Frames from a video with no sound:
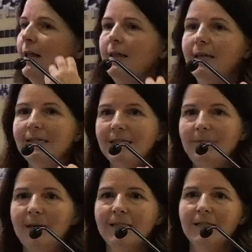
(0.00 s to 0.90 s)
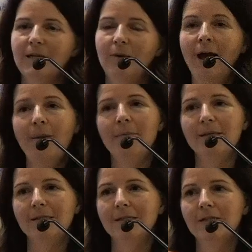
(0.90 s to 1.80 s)
this is basically what
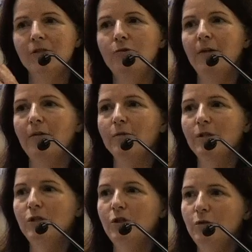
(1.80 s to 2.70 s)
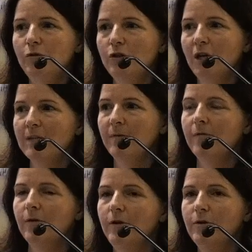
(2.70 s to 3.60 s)
happens. You get those 2 shots
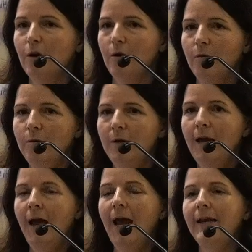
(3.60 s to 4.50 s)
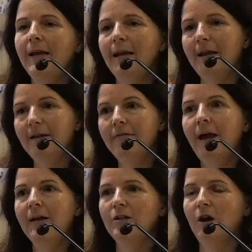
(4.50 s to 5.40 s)
before you go, and if
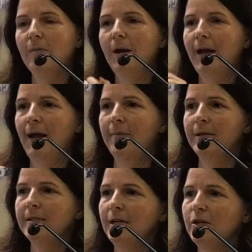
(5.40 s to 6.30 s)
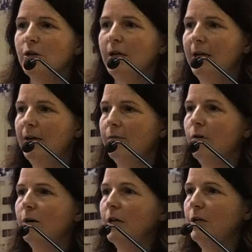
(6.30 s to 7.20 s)
that dog bite happens and you're in a
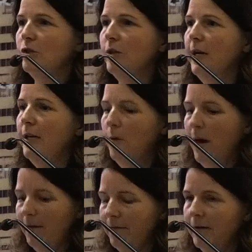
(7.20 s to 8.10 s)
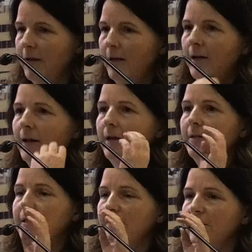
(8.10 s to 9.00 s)
foreign country and you have
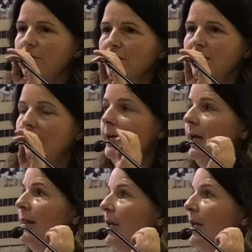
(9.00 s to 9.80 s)
difficulty, then